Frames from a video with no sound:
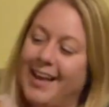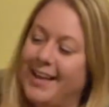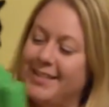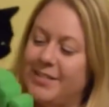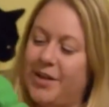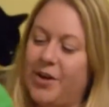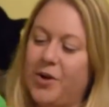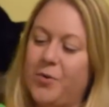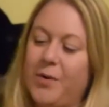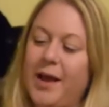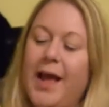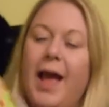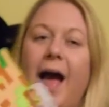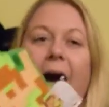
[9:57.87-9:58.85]

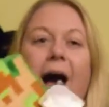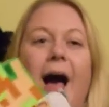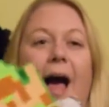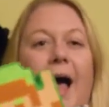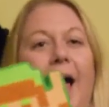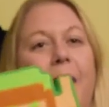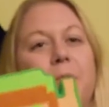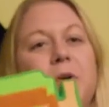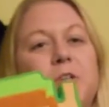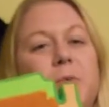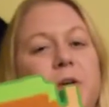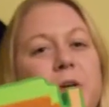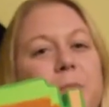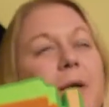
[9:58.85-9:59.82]
So I
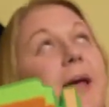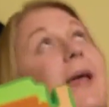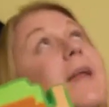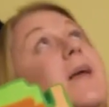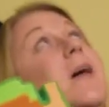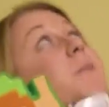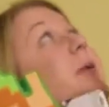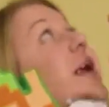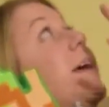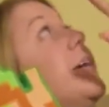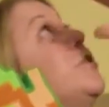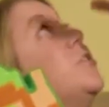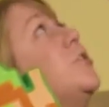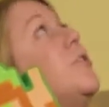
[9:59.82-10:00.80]
wish we could pan up and I
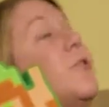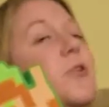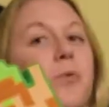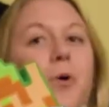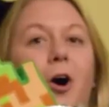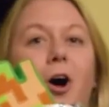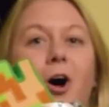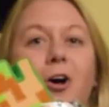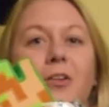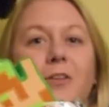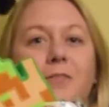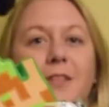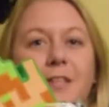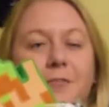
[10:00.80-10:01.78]
could show you
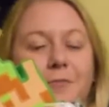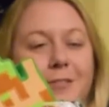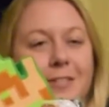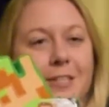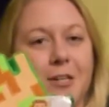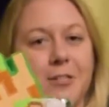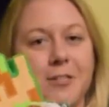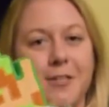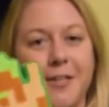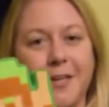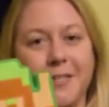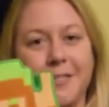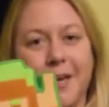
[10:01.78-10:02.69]
all of the different Zelda things